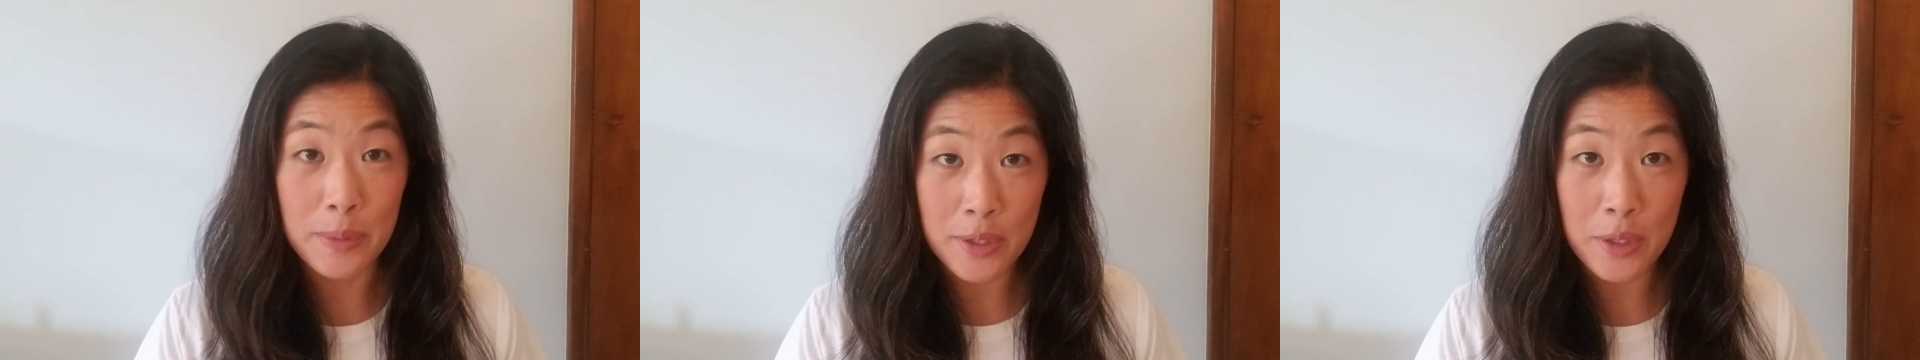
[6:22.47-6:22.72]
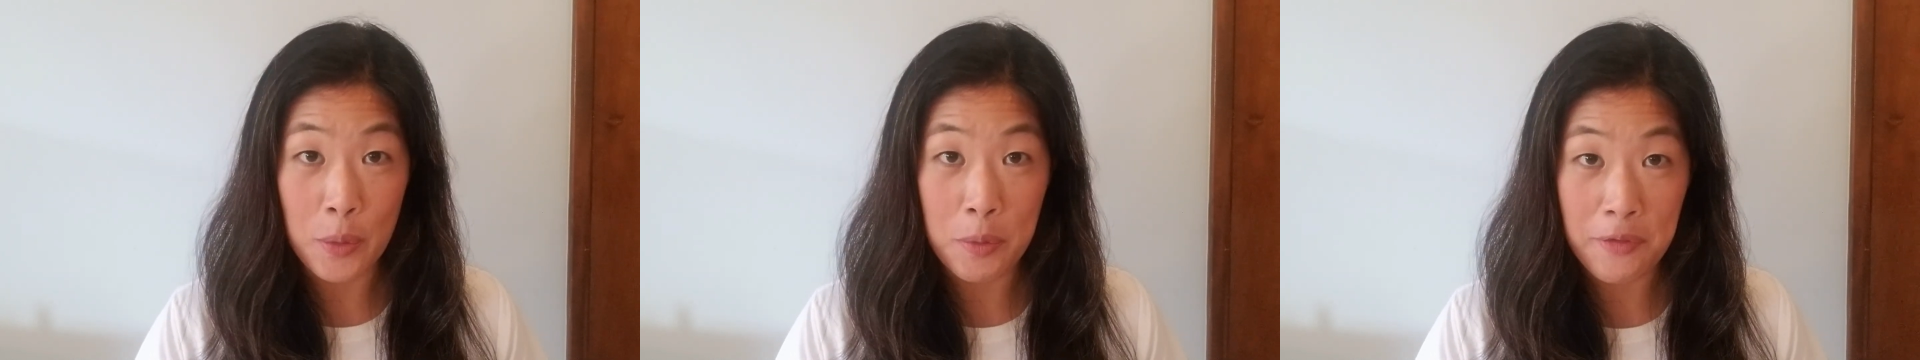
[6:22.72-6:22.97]

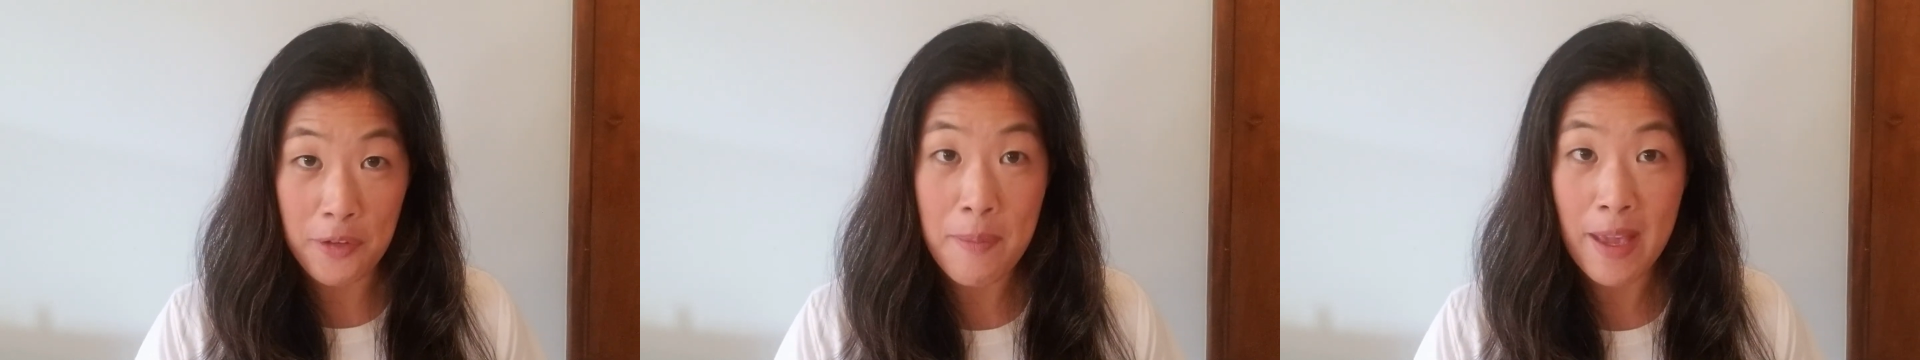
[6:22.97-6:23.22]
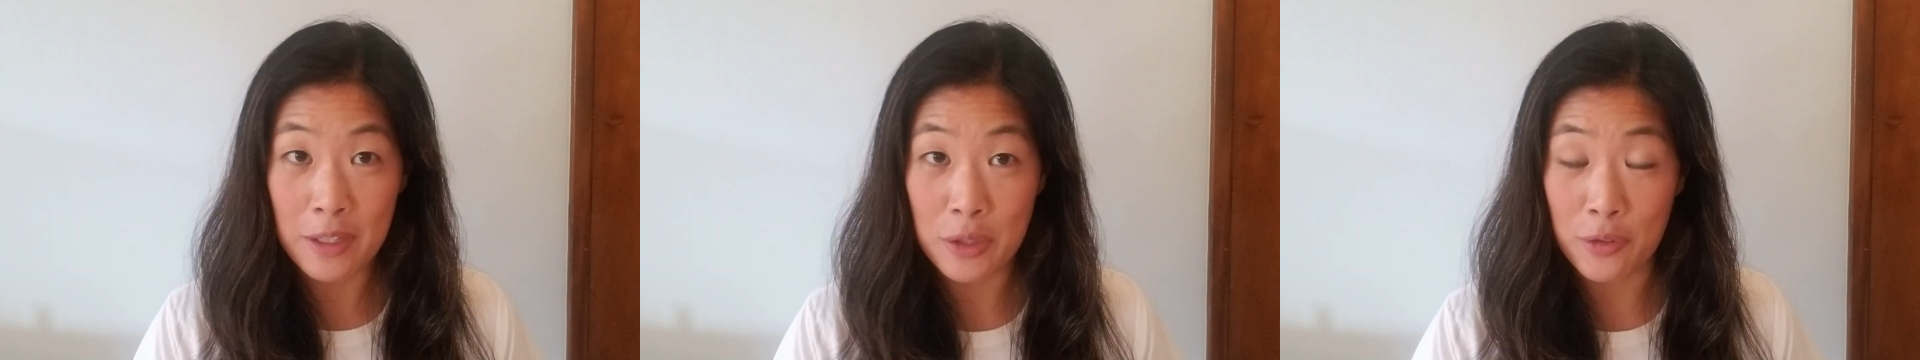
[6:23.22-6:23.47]
so if it
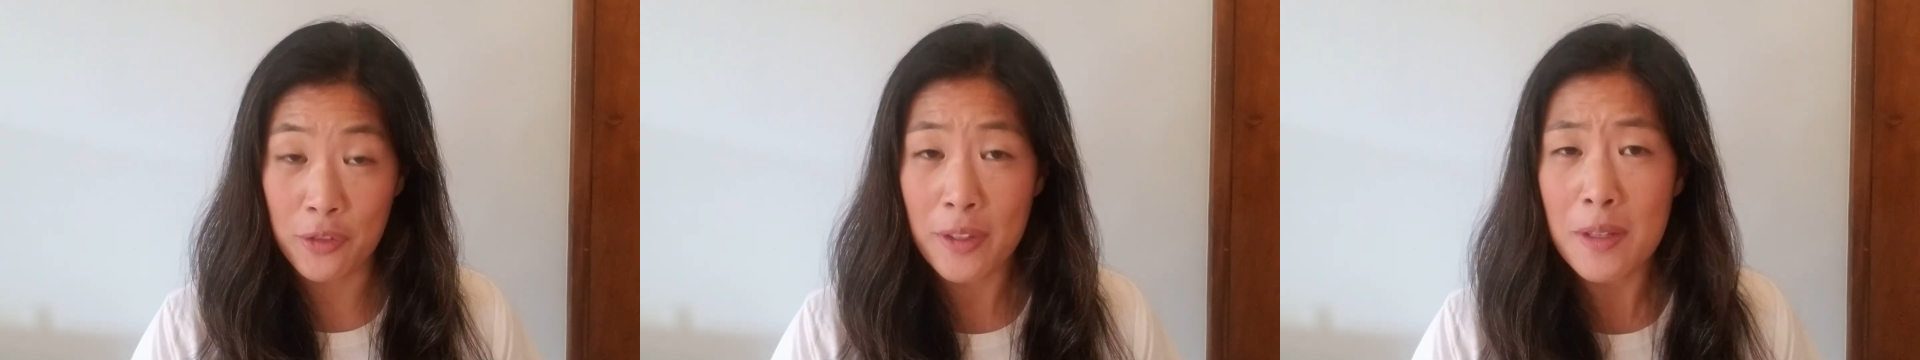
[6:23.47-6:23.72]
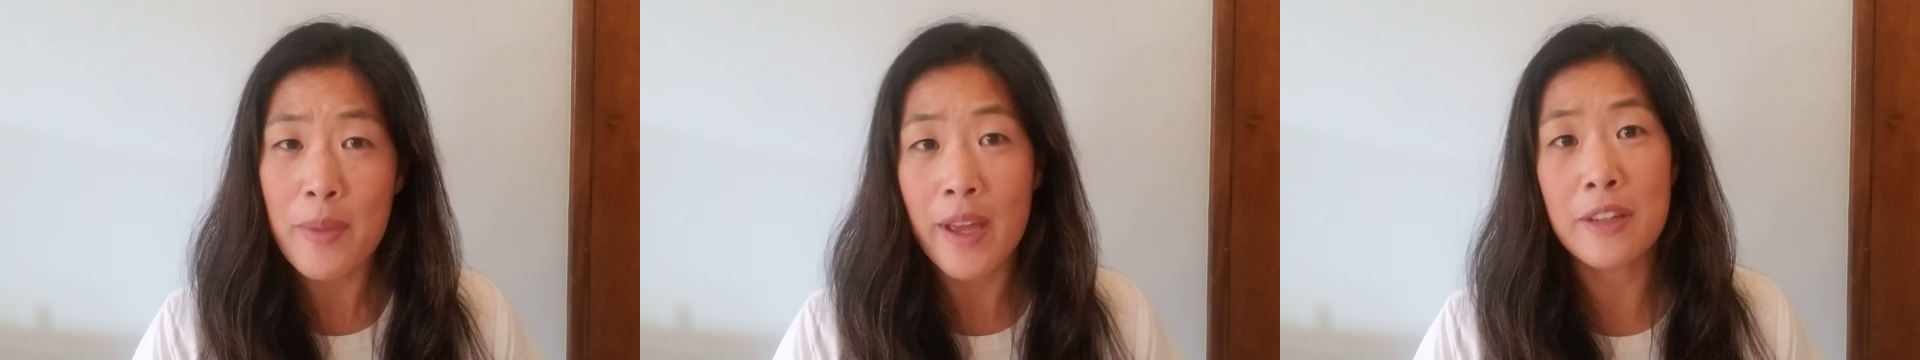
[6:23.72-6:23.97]
makes you feel
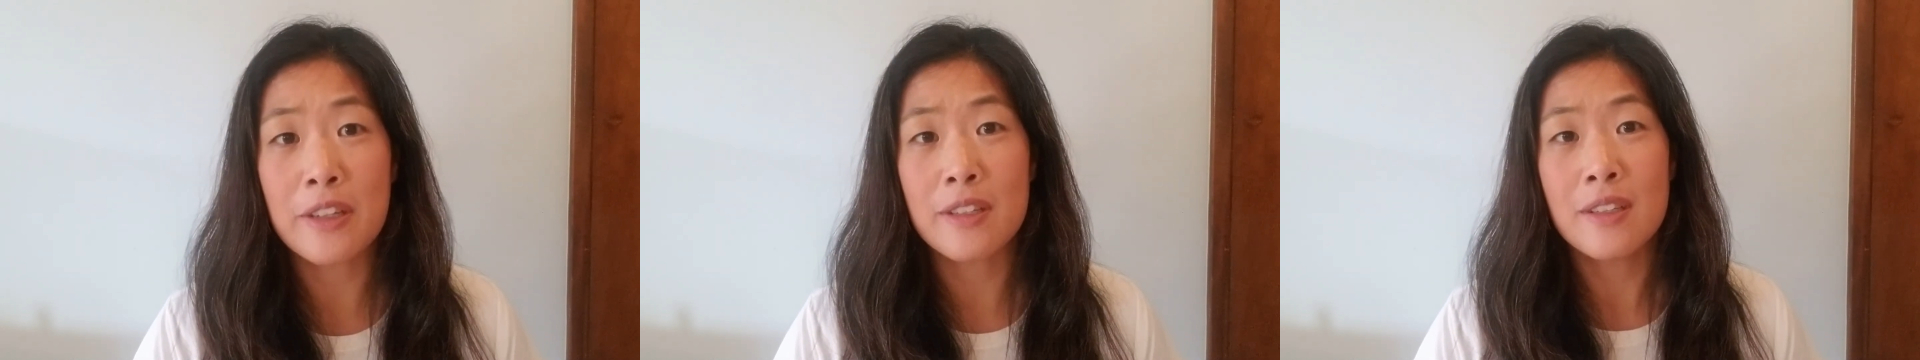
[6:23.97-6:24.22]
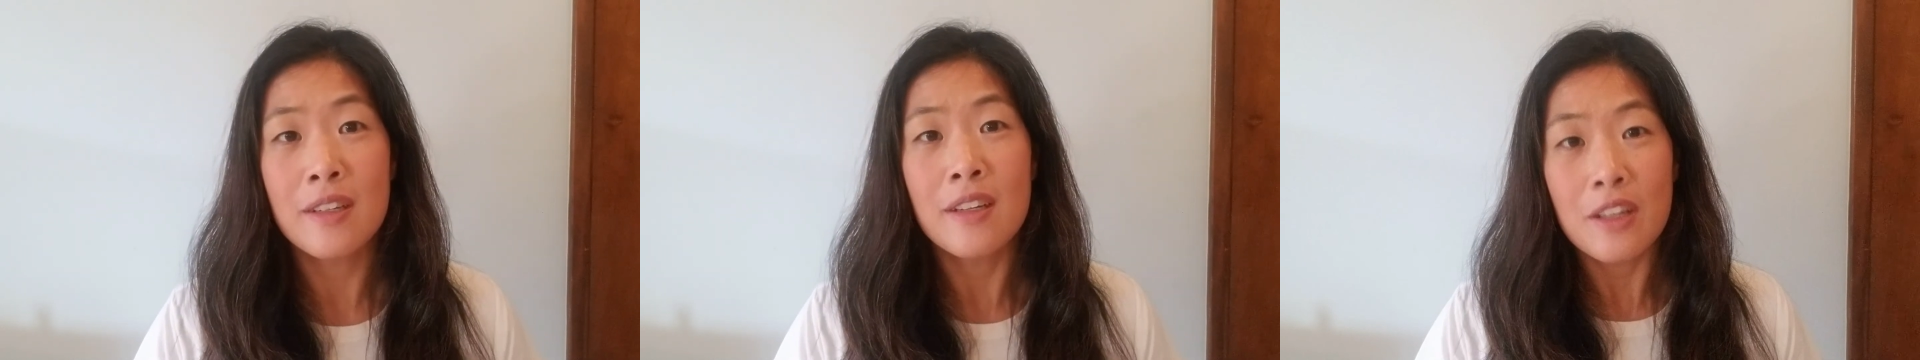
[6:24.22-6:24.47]
better,
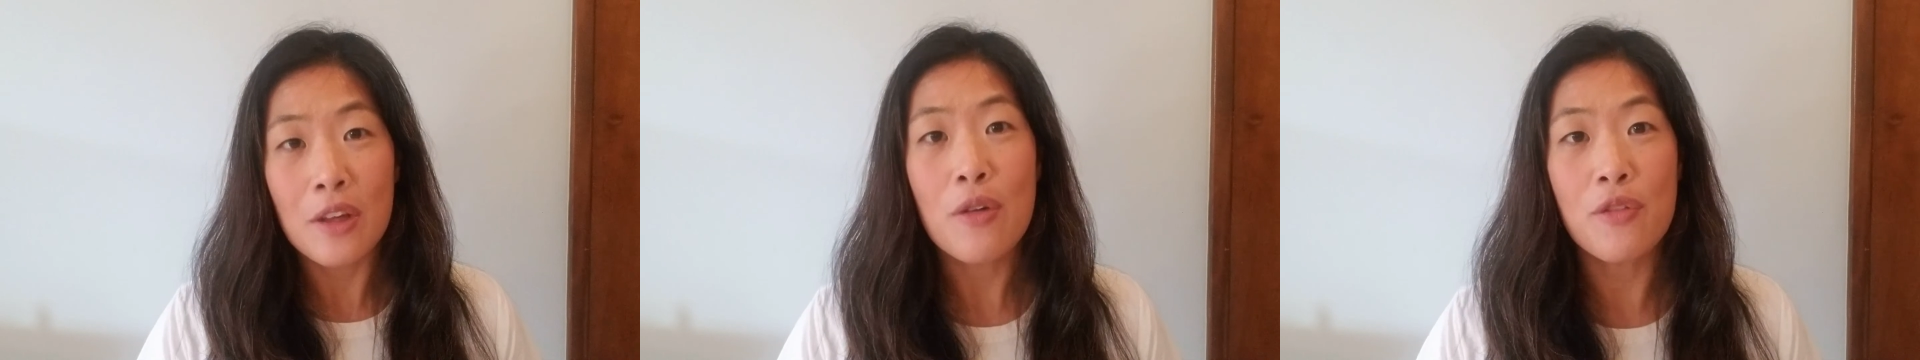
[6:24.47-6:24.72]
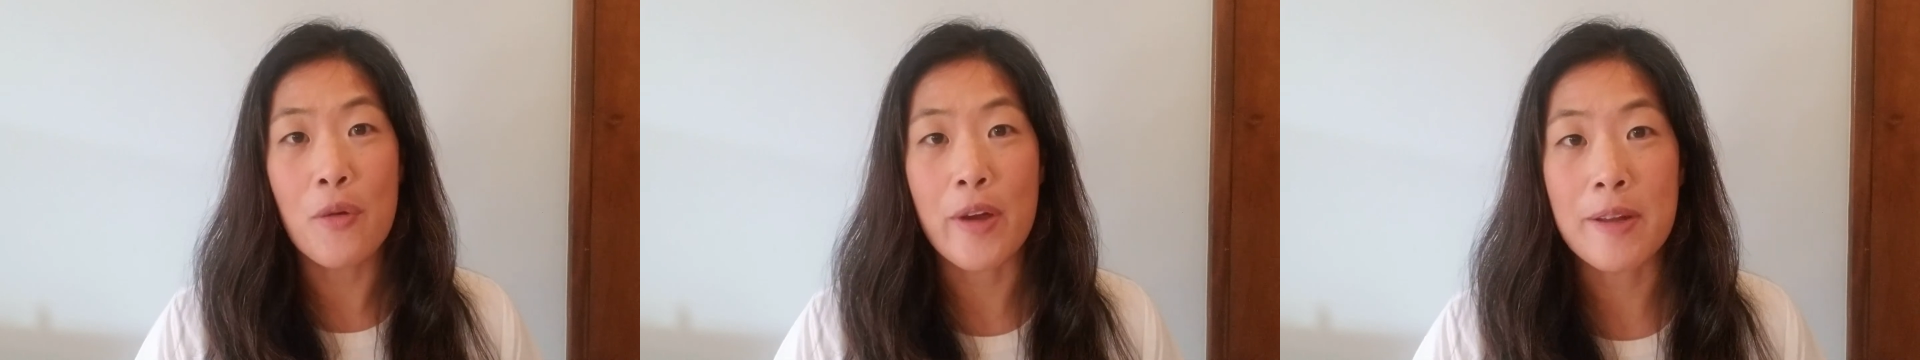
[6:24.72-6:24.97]
go
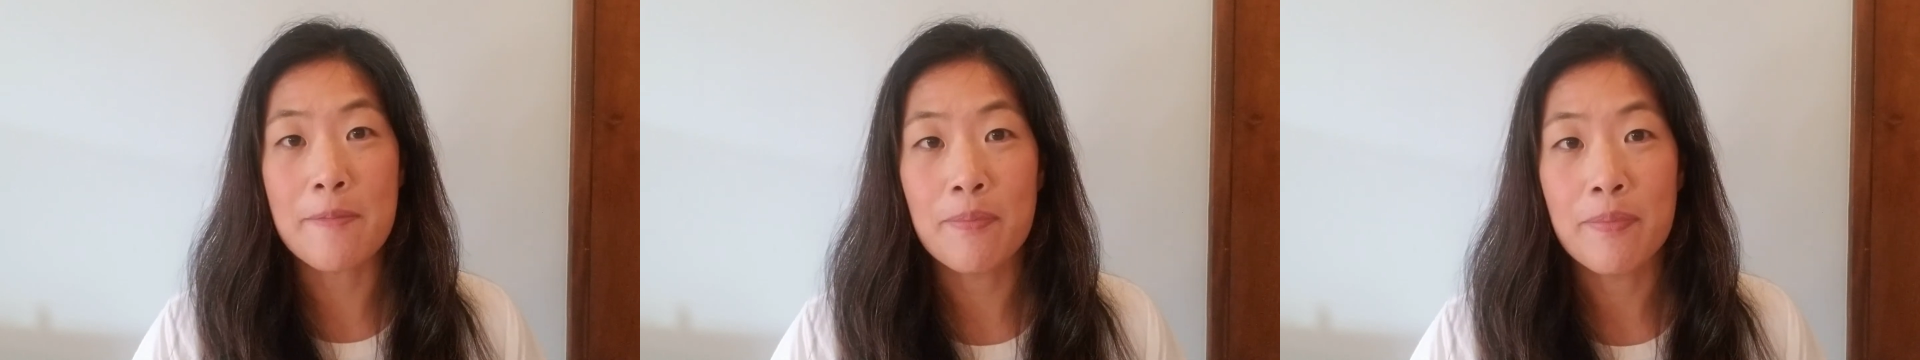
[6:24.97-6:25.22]
for it.